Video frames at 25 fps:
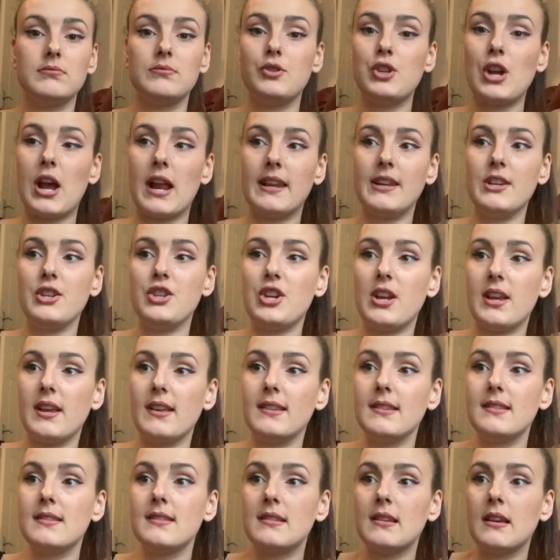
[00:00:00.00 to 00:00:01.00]

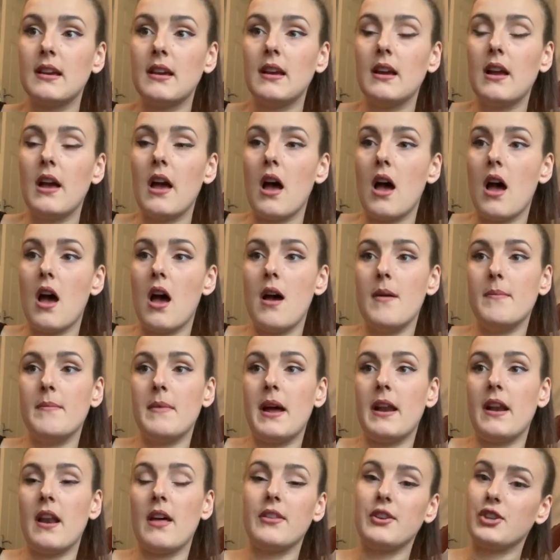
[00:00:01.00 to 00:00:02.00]
challenges um,
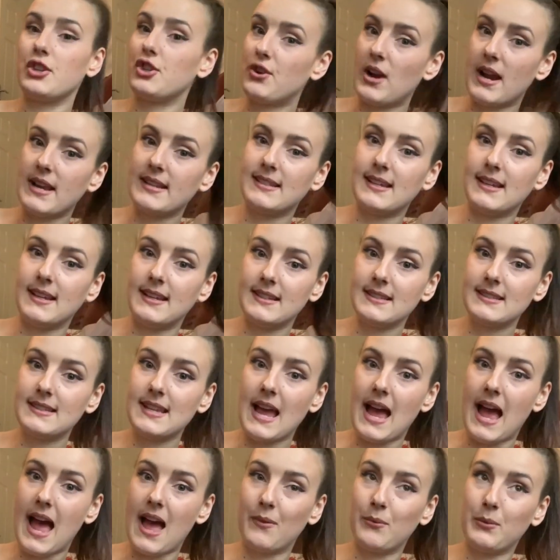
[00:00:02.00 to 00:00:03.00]
and other stresses
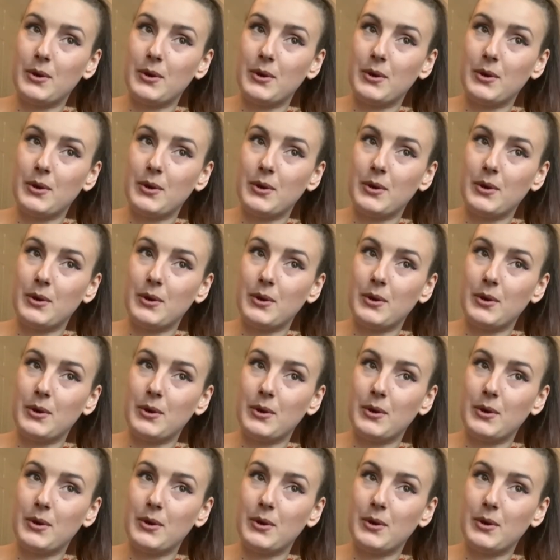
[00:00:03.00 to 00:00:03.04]
uh,